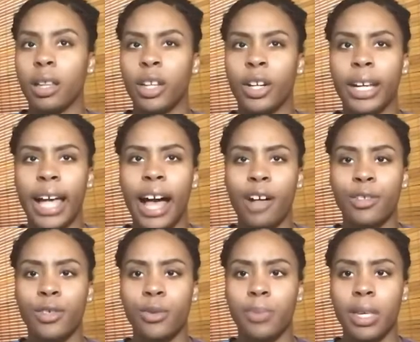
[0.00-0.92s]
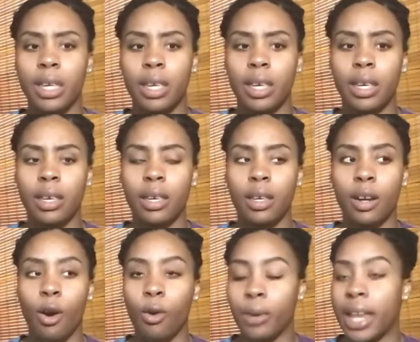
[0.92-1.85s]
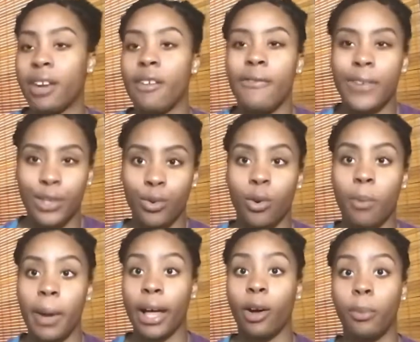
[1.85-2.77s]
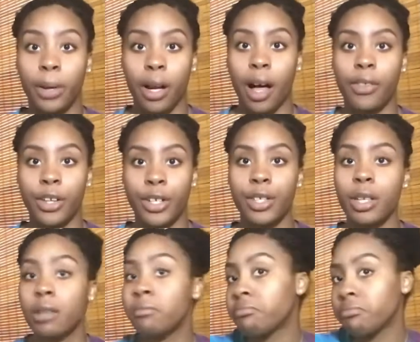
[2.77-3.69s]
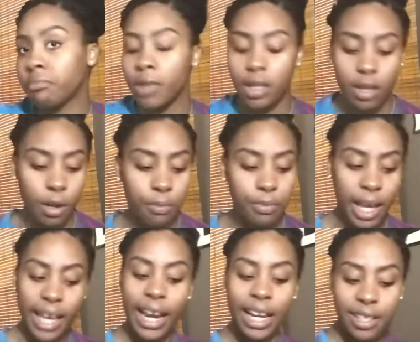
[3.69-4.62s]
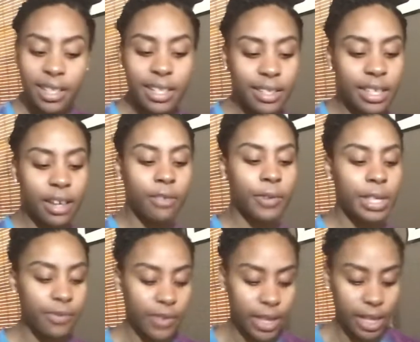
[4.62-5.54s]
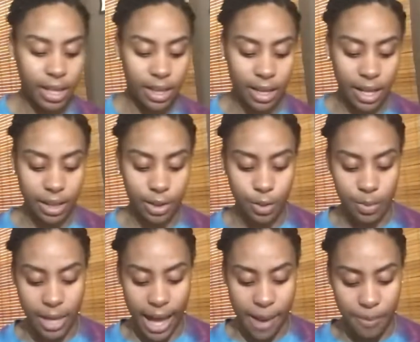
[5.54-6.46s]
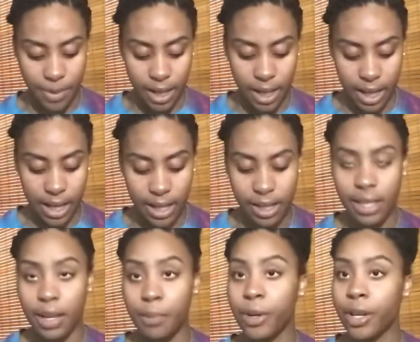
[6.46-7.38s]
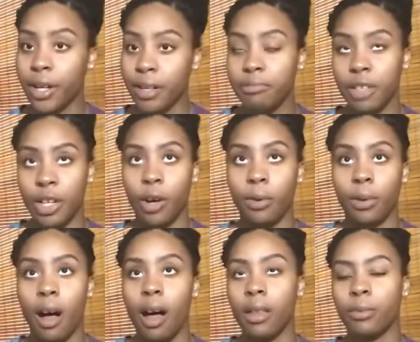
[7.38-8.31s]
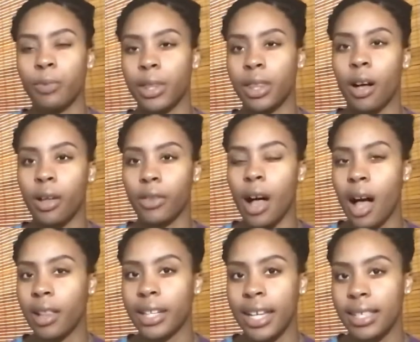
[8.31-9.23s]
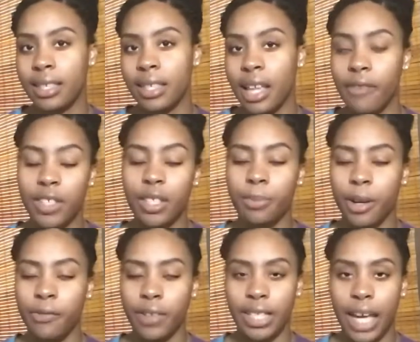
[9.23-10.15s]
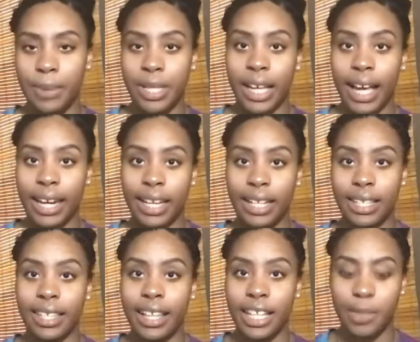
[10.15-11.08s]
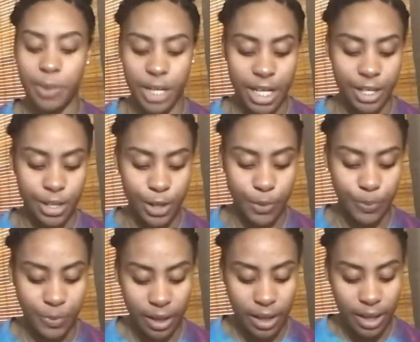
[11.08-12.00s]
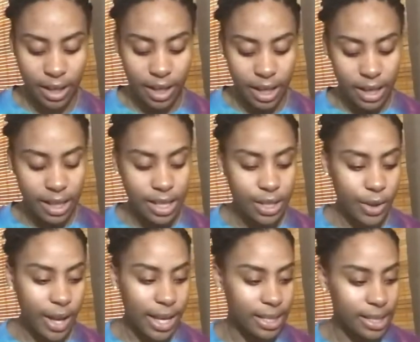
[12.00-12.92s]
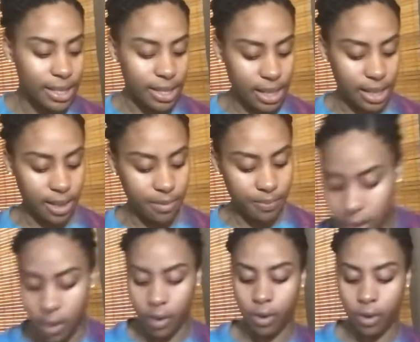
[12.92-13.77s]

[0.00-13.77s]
learning how to be your own individual by helping others. So it actually sounds like a really, really good thing to be happening in December. You know, with all the holidays and stuff, it's the perfect time to kind of get into that spirit. So let's go ahead and see